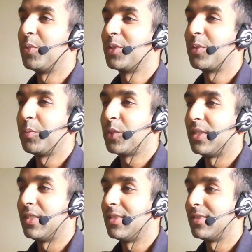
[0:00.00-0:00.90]

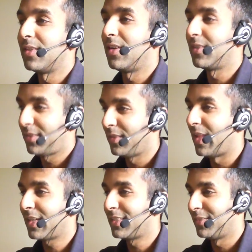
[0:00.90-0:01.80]
prescription is a
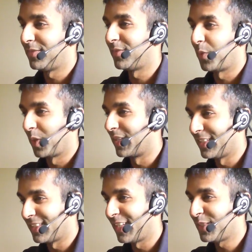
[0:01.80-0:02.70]
collective
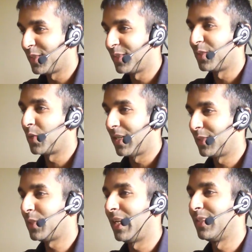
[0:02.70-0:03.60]
organization to try to
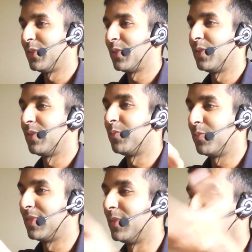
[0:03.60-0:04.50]
change the
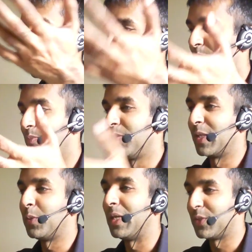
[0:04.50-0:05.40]
the
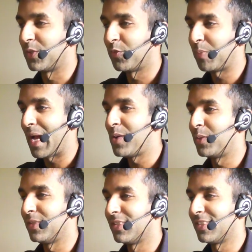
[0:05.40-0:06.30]
equation of
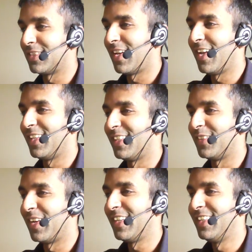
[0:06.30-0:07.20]
power in society,
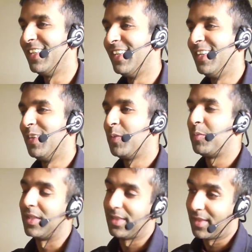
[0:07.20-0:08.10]
right?
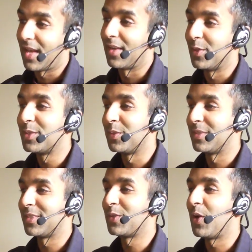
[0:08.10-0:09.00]
But that also yeah.
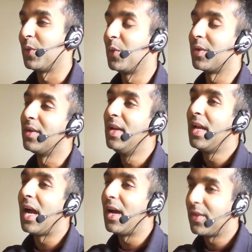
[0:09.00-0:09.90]
is a tall order.
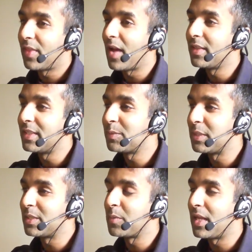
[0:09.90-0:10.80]
Uh, that leads
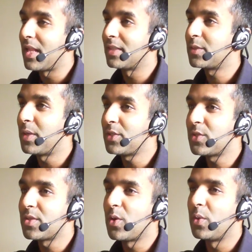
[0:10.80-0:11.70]
me to my last
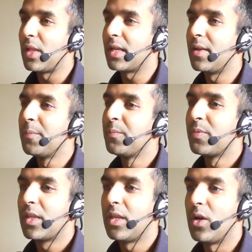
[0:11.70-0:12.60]
question, though. Like,
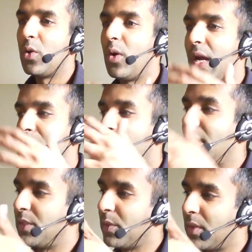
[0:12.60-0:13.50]
you know, I I do